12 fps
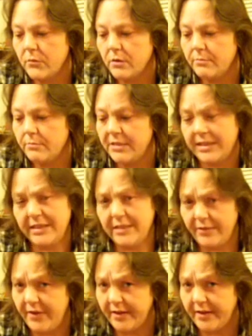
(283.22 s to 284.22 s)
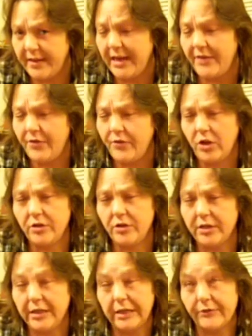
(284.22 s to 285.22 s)
besides the fact that I haven't vlogged
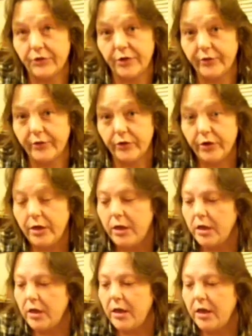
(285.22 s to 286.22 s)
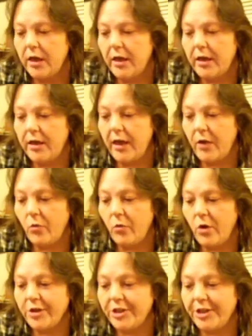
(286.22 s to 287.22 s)
in like forever, uh, I
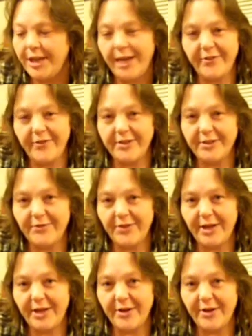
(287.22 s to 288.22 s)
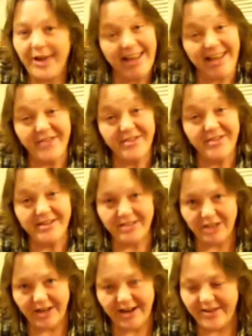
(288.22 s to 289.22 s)
watched Kevin's video. Hey Kevin,
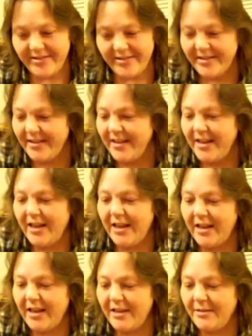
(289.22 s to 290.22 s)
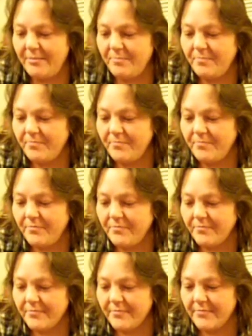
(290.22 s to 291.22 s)
shout out. Um,
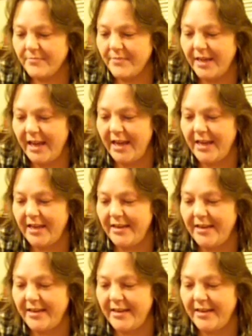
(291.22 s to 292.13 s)
and